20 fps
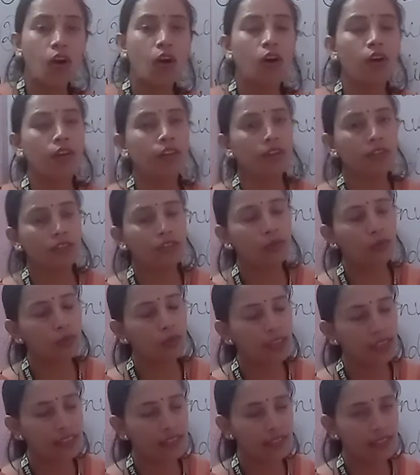or you
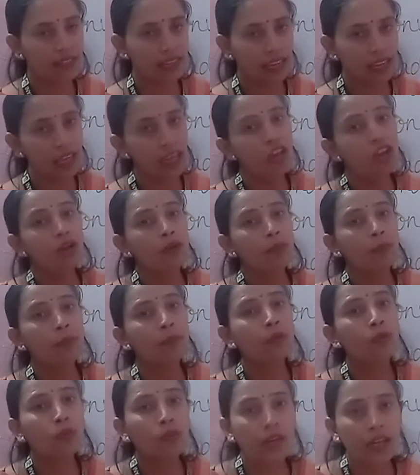can say
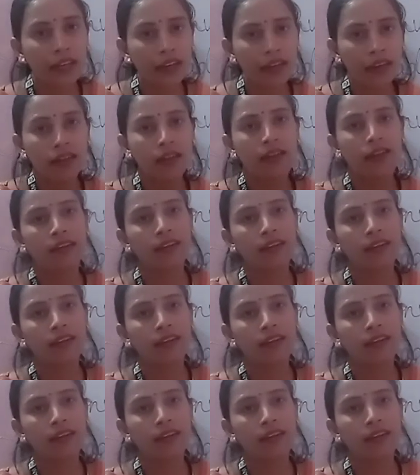poor